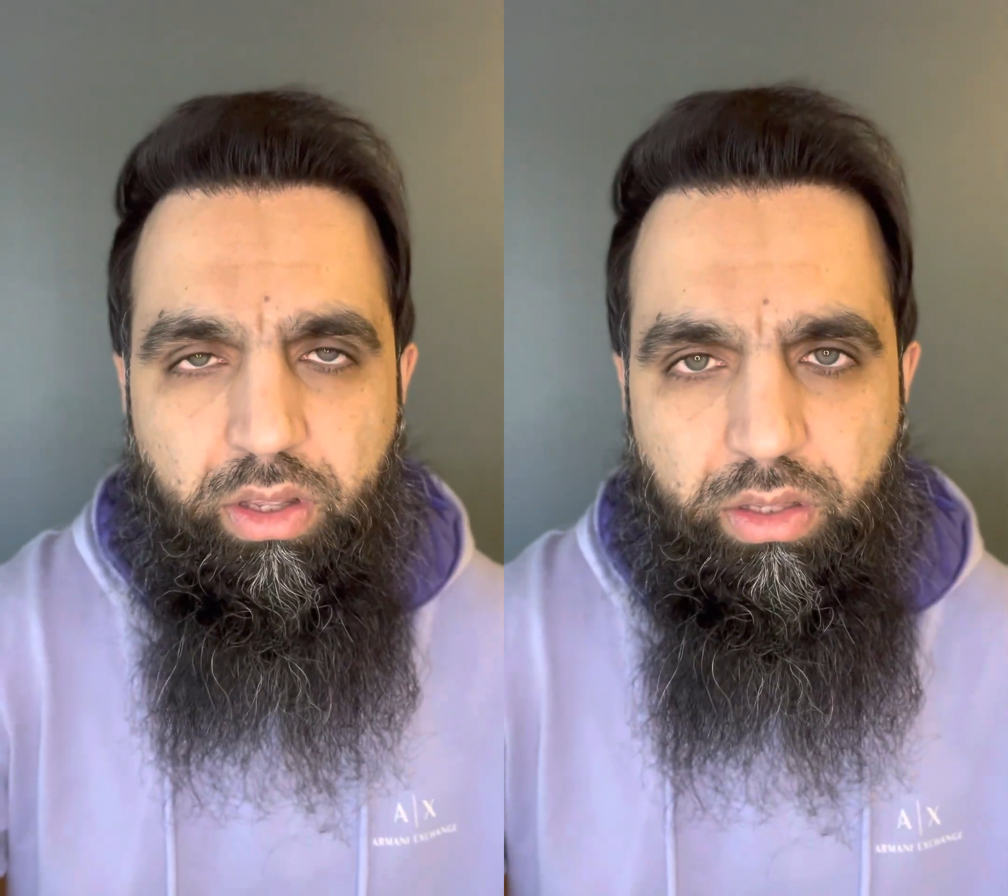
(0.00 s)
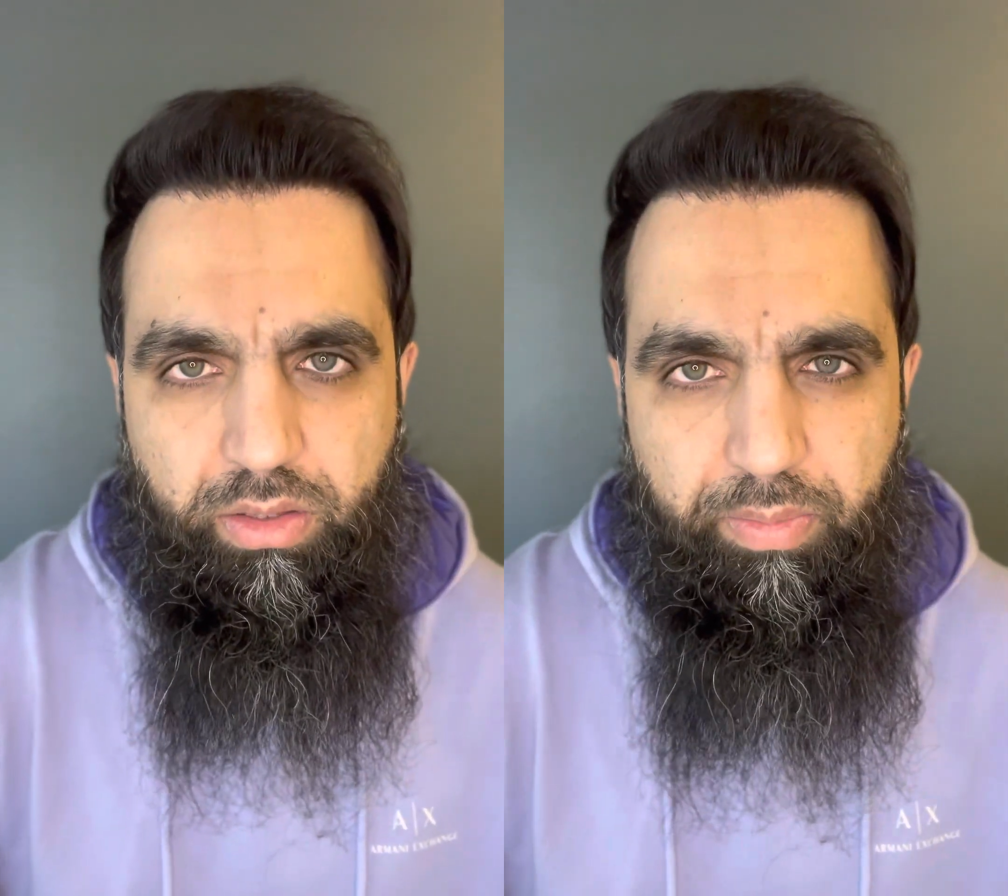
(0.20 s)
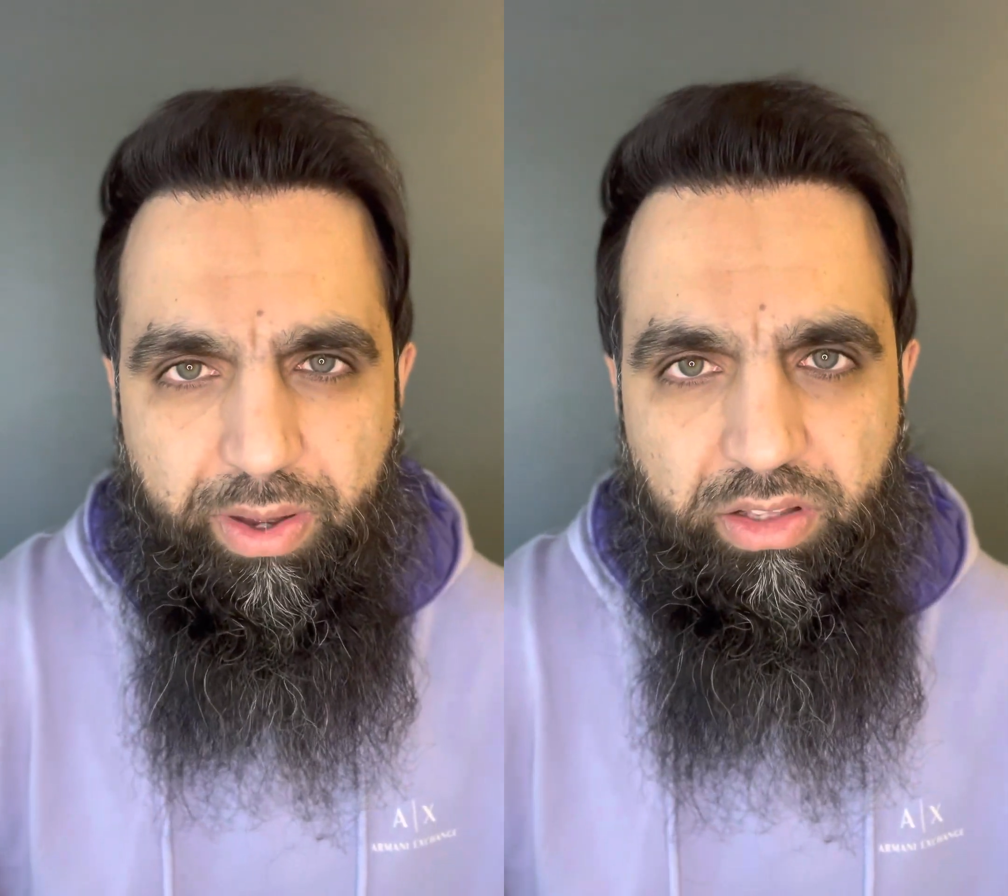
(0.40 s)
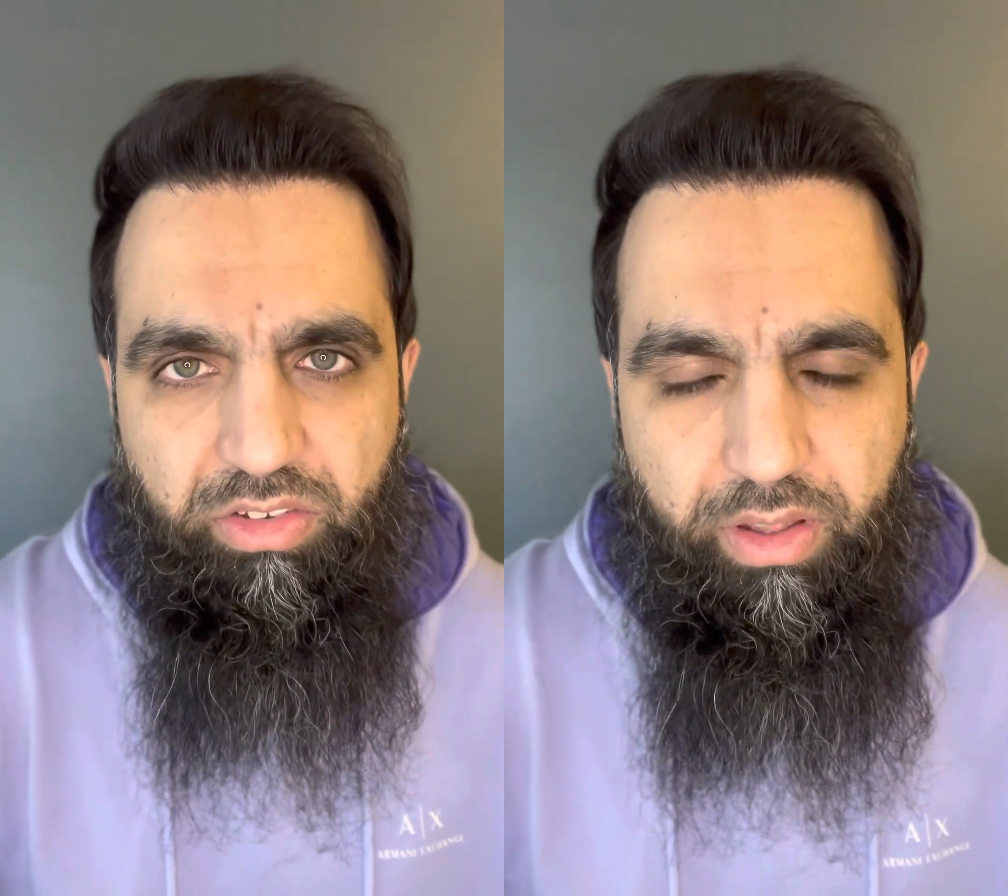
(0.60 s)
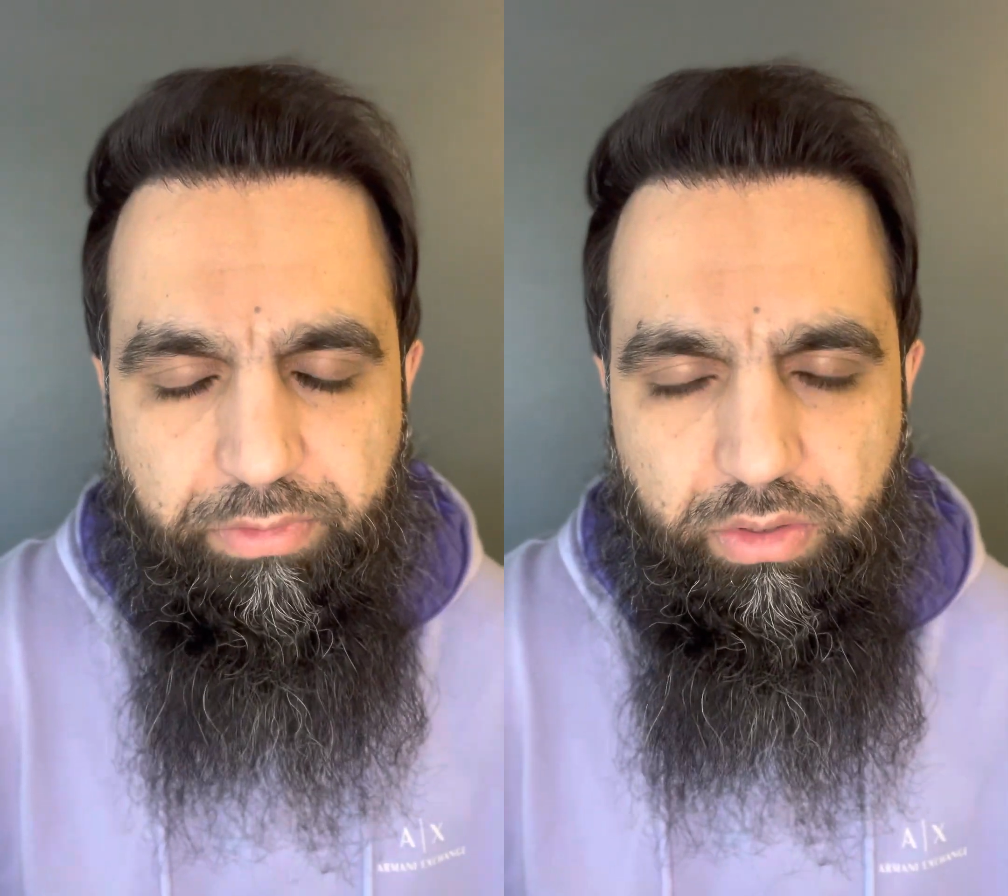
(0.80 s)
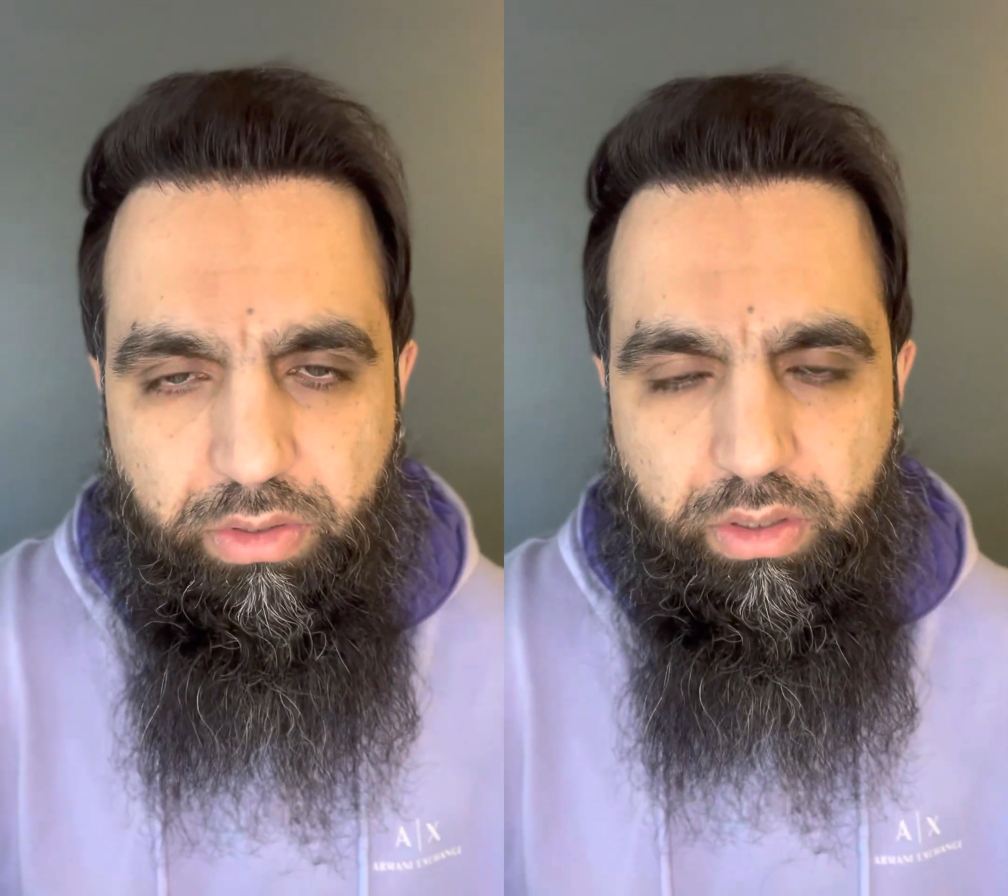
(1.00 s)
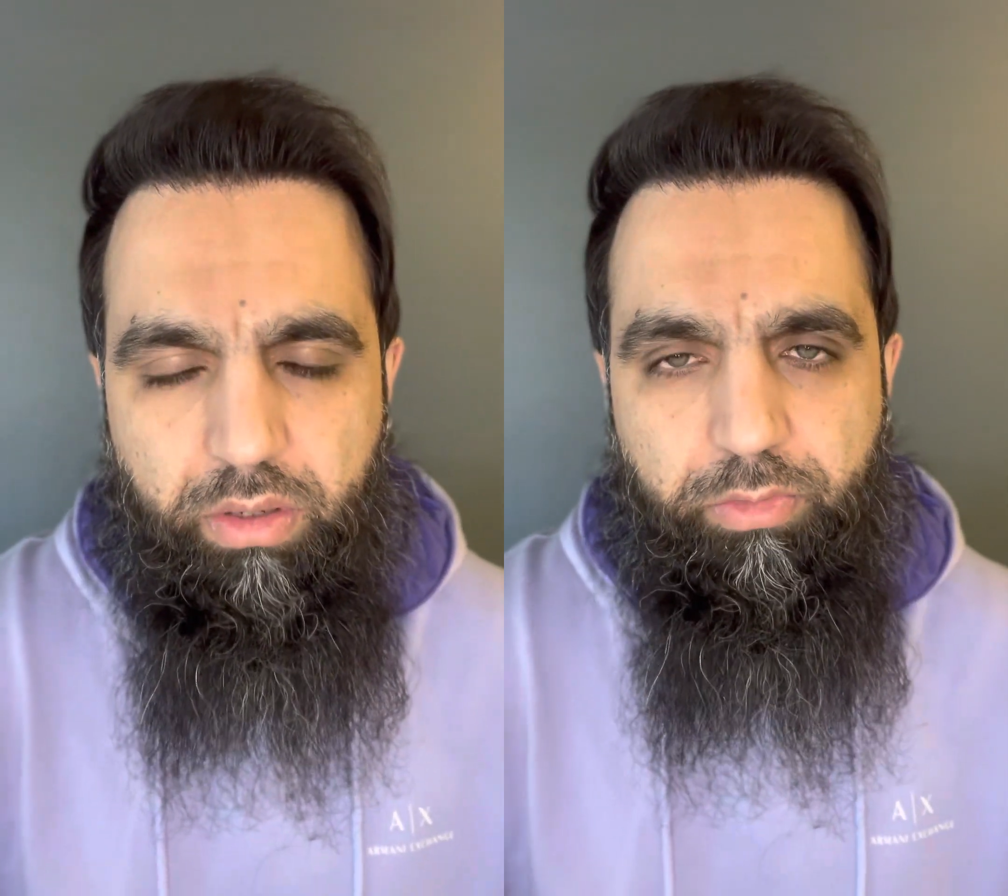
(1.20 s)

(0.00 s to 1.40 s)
that the pen is lifted